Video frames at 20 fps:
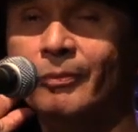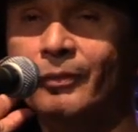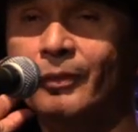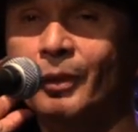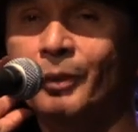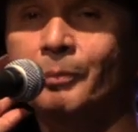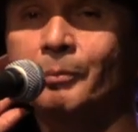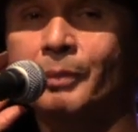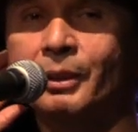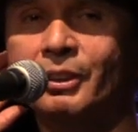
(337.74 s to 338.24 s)

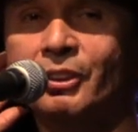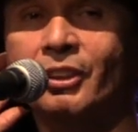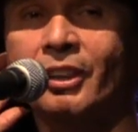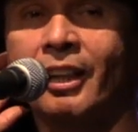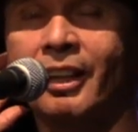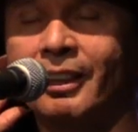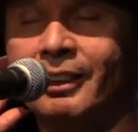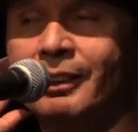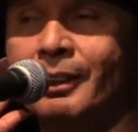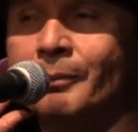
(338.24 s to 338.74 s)
Don't be
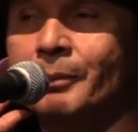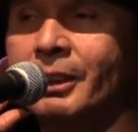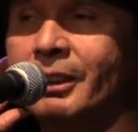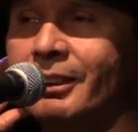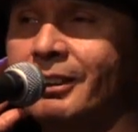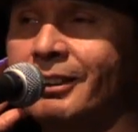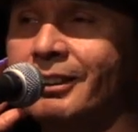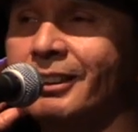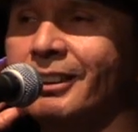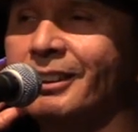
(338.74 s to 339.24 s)
shy and let me
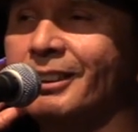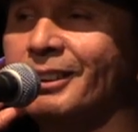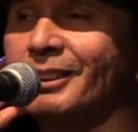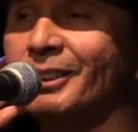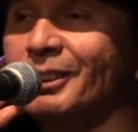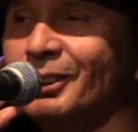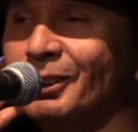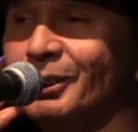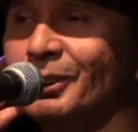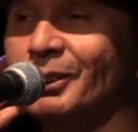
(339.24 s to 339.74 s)
hear you.
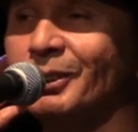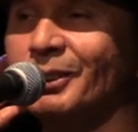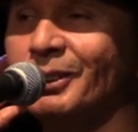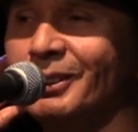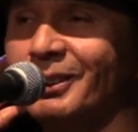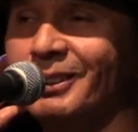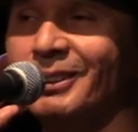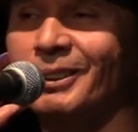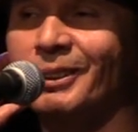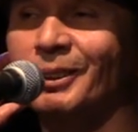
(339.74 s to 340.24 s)

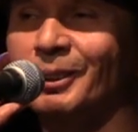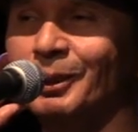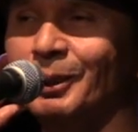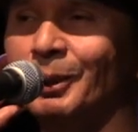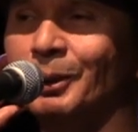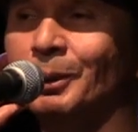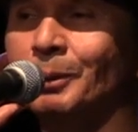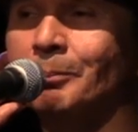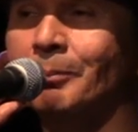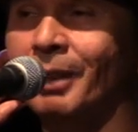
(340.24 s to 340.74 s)

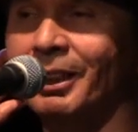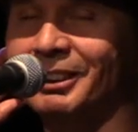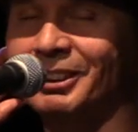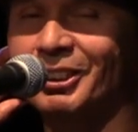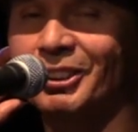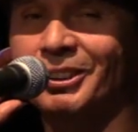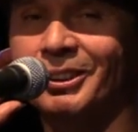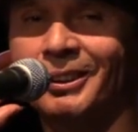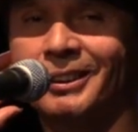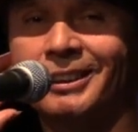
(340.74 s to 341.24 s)

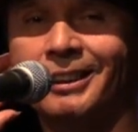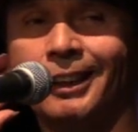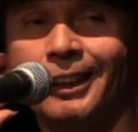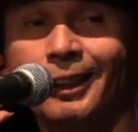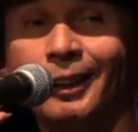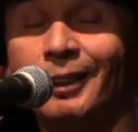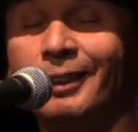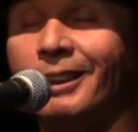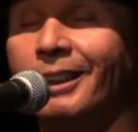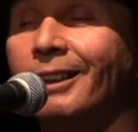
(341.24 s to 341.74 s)
Yobach,
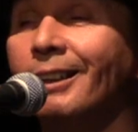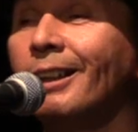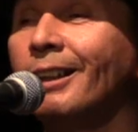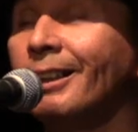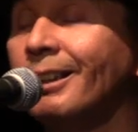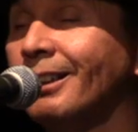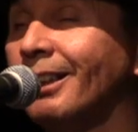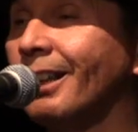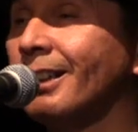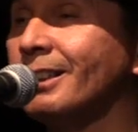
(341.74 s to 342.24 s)
okay.
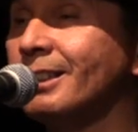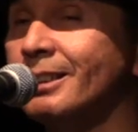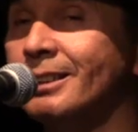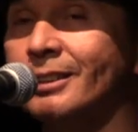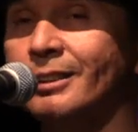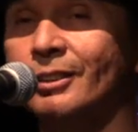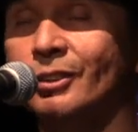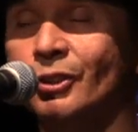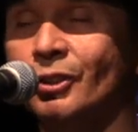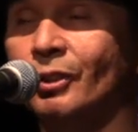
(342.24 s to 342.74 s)

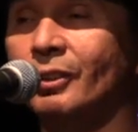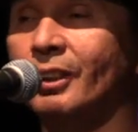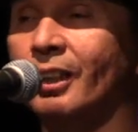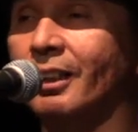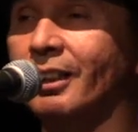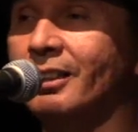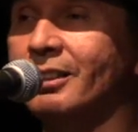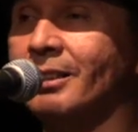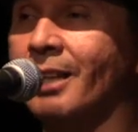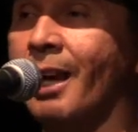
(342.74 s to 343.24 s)
That's
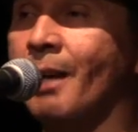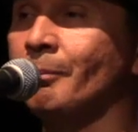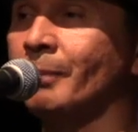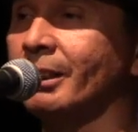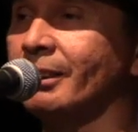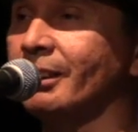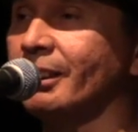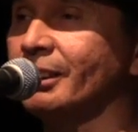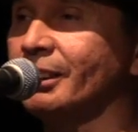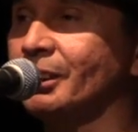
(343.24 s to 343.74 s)
Chinook
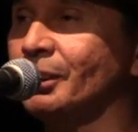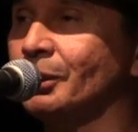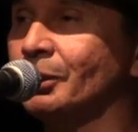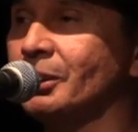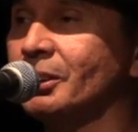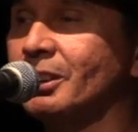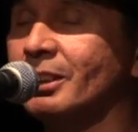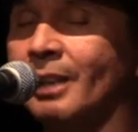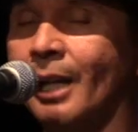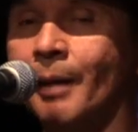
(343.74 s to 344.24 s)
salmon, a
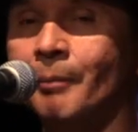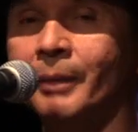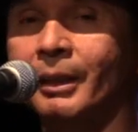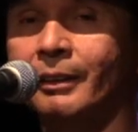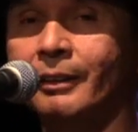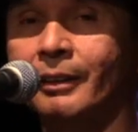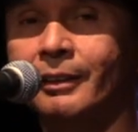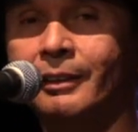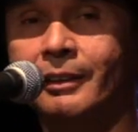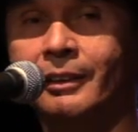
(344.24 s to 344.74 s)
huge
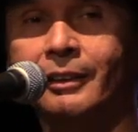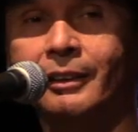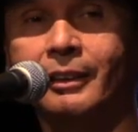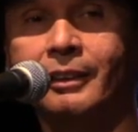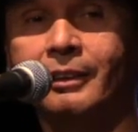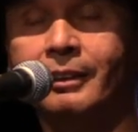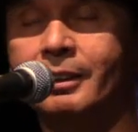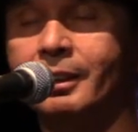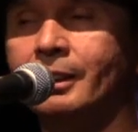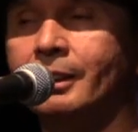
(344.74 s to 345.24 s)
salmon.
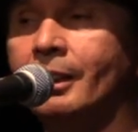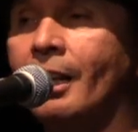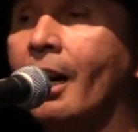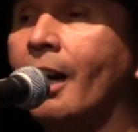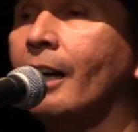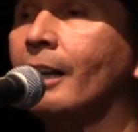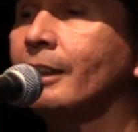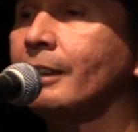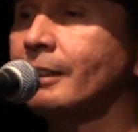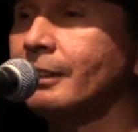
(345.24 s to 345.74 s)

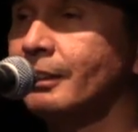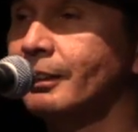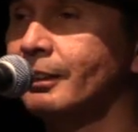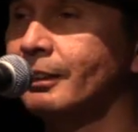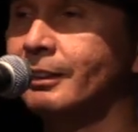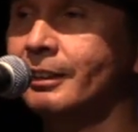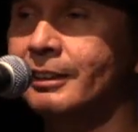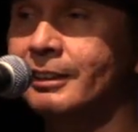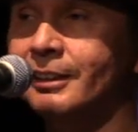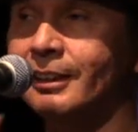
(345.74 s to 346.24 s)
Tia,
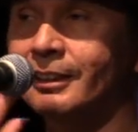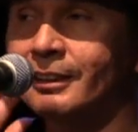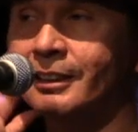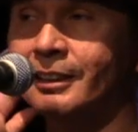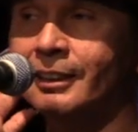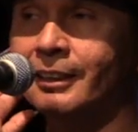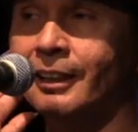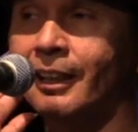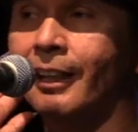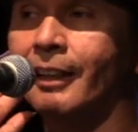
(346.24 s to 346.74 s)
can you say
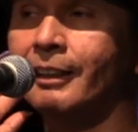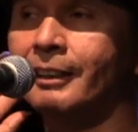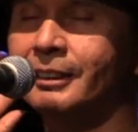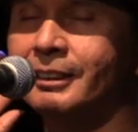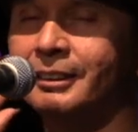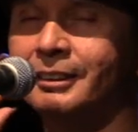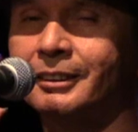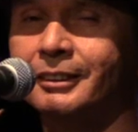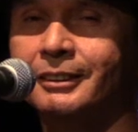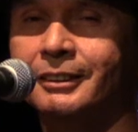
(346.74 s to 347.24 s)
Tia?
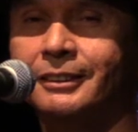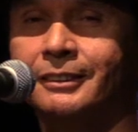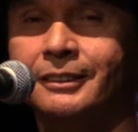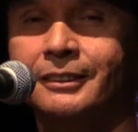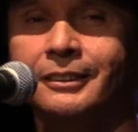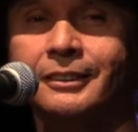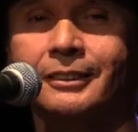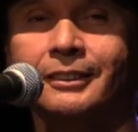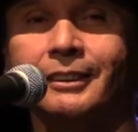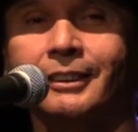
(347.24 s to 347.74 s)

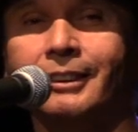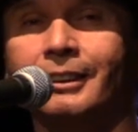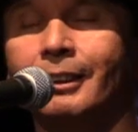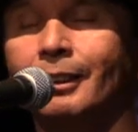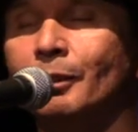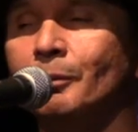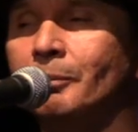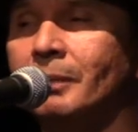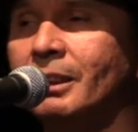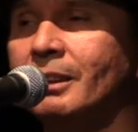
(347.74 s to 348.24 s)
Tia.
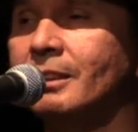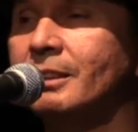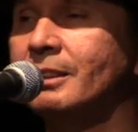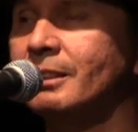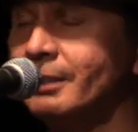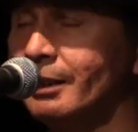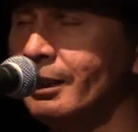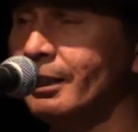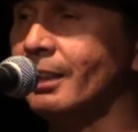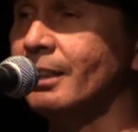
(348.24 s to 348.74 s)

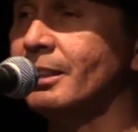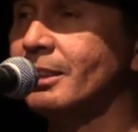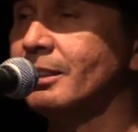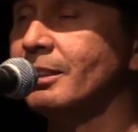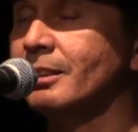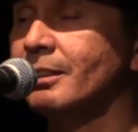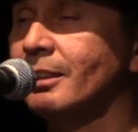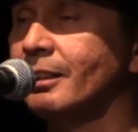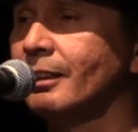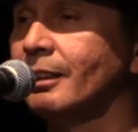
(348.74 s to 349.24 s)
Means
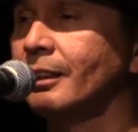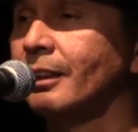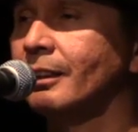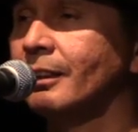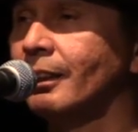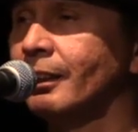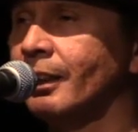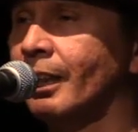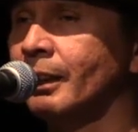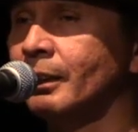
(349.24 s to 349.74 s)
this in
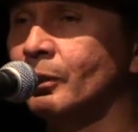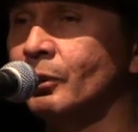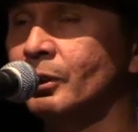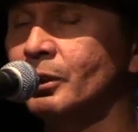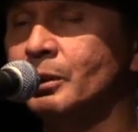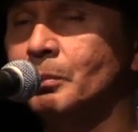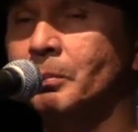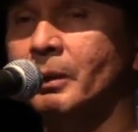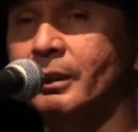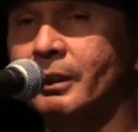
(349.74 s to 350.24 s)
the
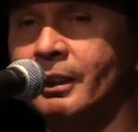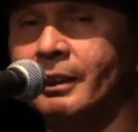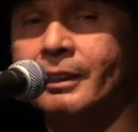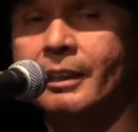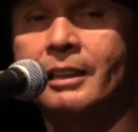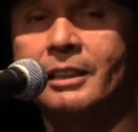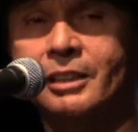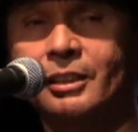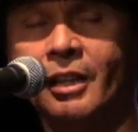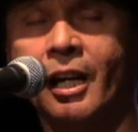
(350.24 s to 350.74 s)
language, but in
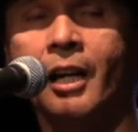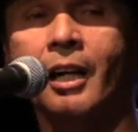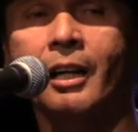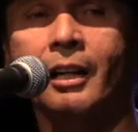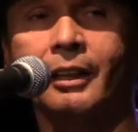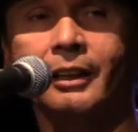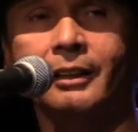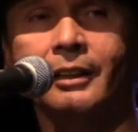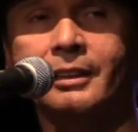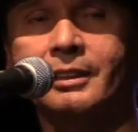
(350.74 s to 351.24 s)
the
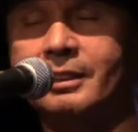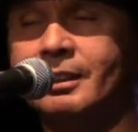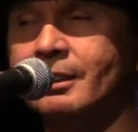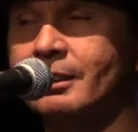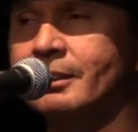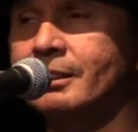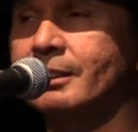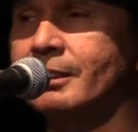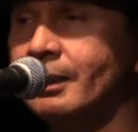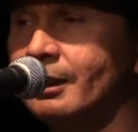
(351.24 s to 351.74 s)
song it
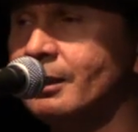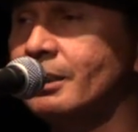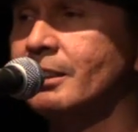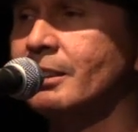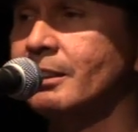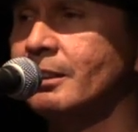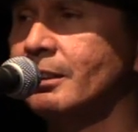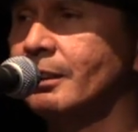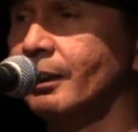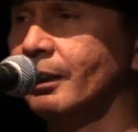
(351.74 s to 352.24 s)
says
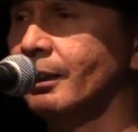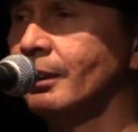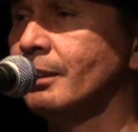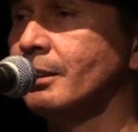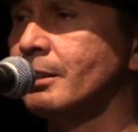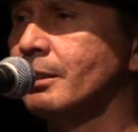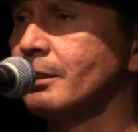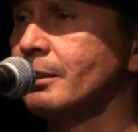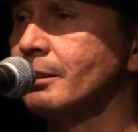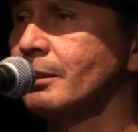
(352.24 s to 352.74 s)
this
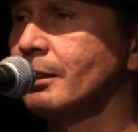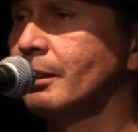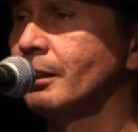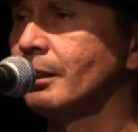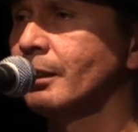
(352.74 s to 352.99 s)
is.